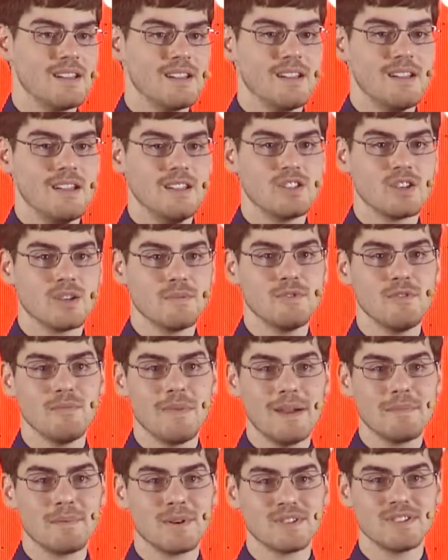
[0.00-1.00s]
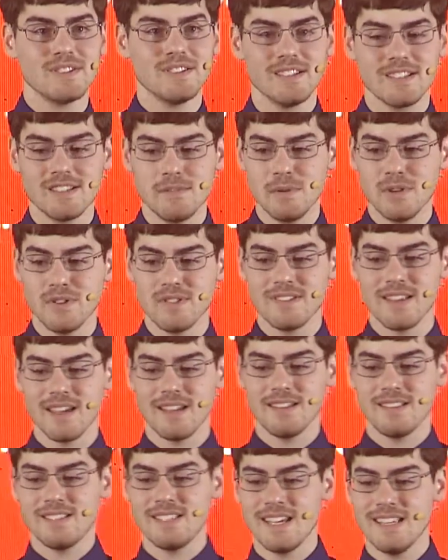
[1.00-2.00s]
In terms of my personal experience, I
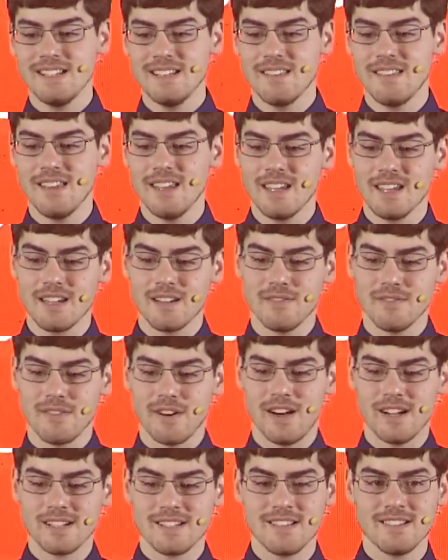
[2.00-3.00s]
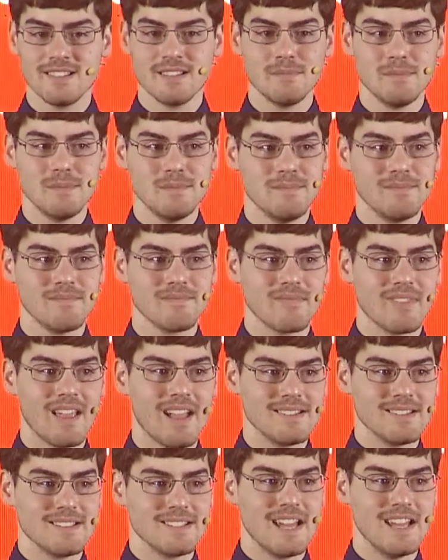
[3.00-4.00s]
tend to think of autism
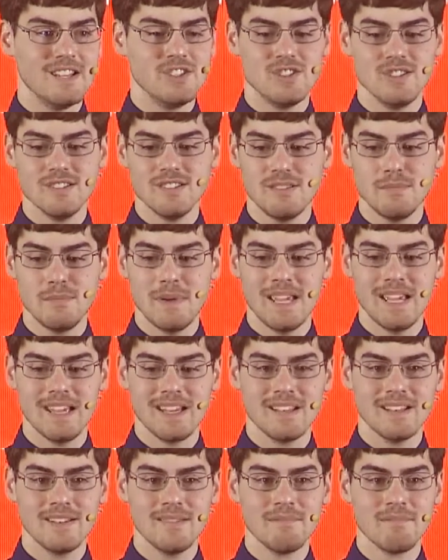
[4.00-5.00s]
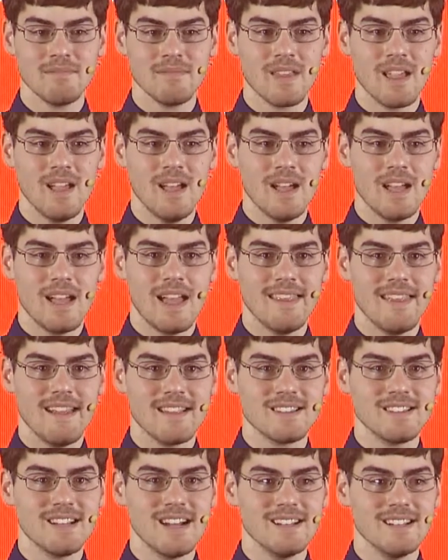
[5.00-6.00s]
as attention span, and
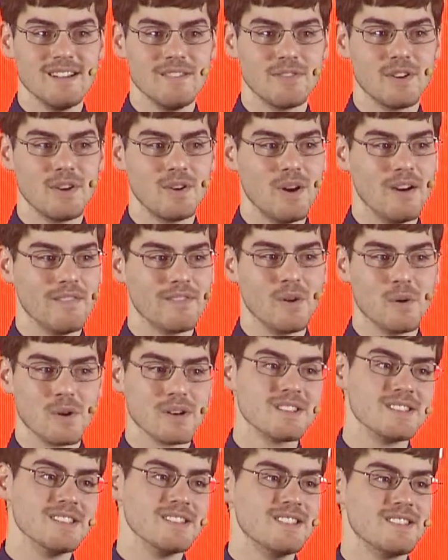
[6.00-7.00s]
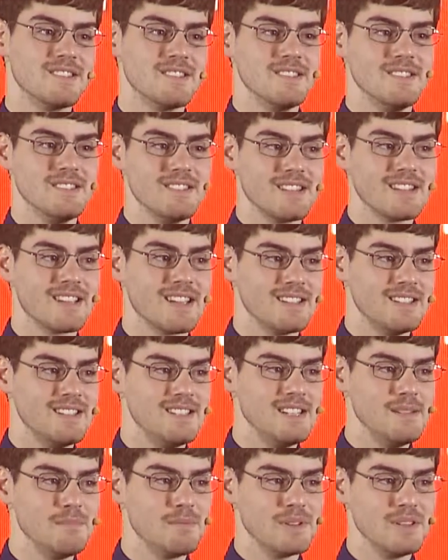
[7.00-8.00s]
that's not, of course, it's
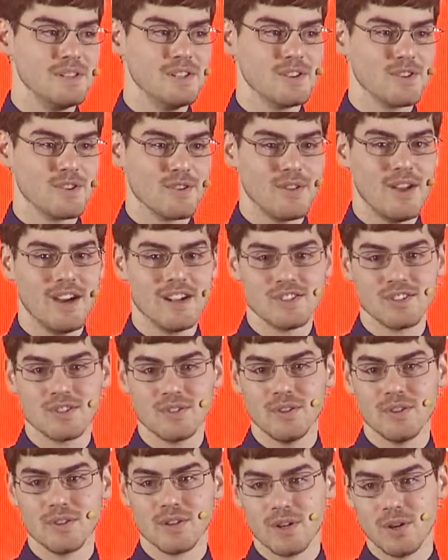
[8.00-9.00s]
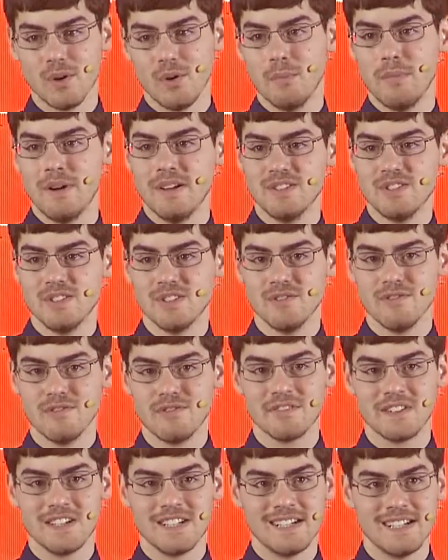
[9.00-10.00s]
deeply neurological. There are a whole bunch
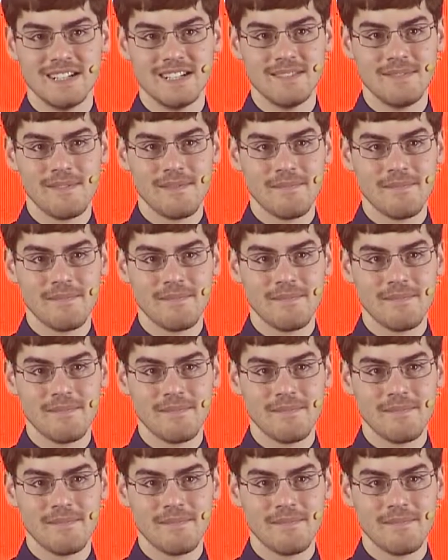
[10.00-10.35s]
of